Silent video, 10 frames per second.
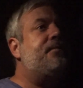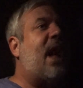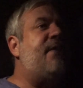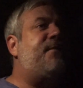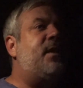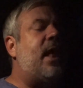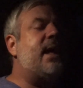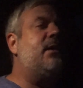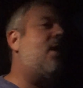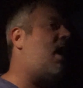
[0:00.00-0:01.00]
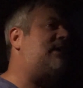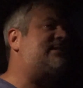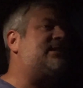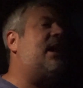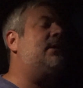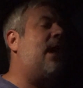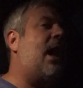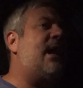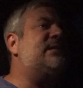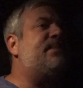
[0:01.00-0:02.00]
I feel like a lot
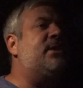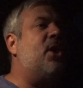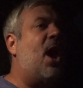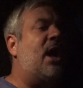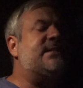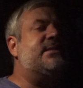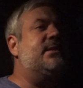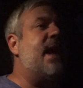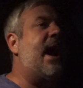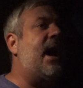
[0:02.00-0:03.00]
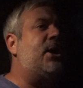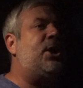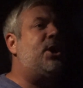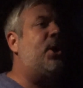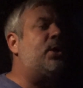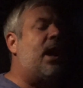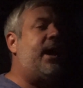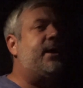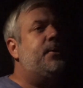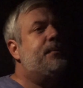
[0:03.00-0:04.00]
has been lost in that, you know,
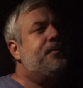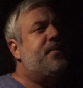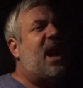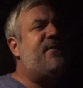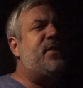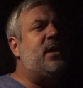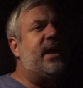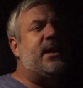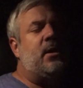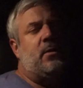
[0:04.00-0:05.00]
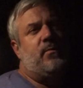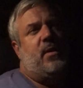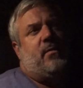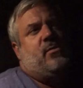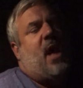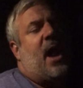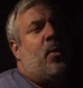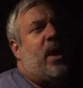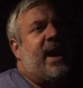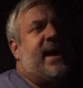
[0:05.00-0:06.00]
like, I feel like in a lot
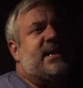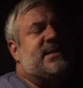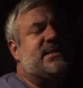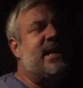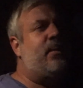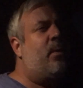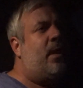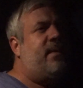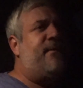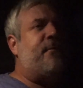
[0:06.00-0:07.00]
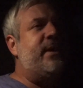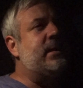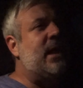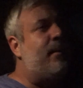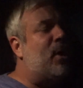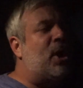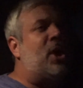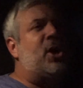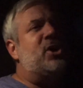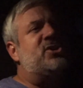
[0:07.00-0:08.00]
of ways, it's like we want to be free
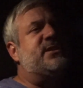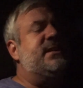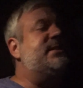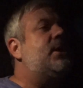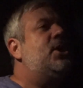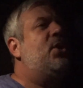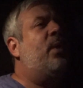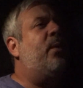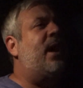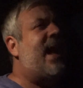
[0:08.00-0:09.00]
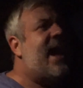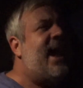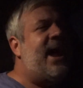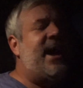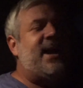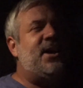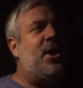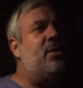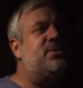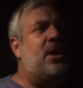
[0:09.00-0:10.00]
livers and we want to, hey, you
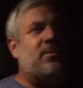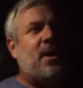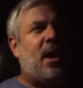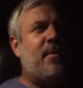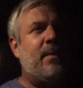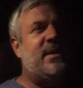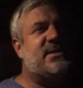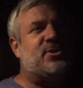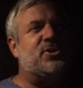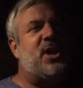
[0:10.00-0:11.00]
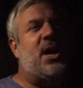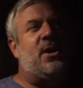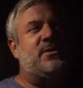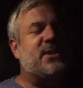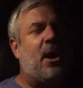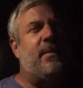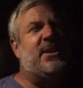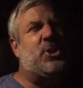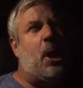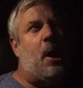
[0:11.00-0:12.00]
know, don't call me Mr. Jones, call me
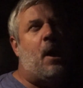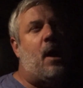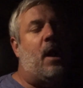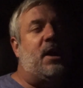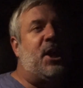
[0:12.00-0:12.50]
John,